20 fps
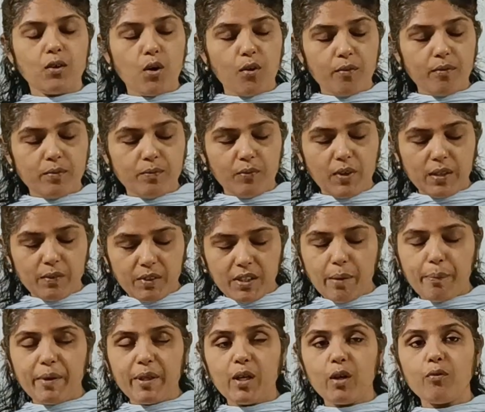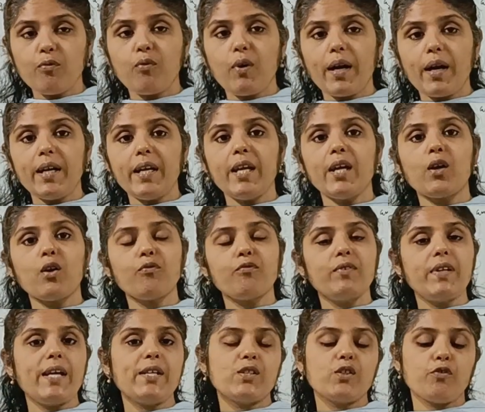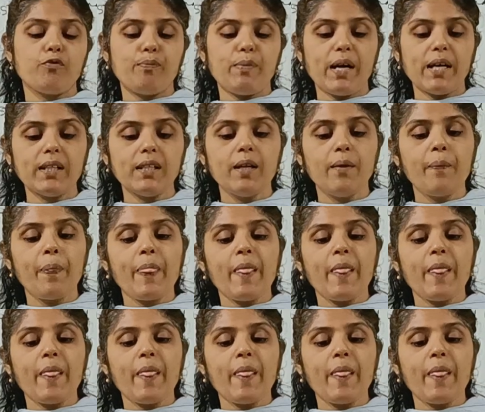or within a period of 1 year of date of birth,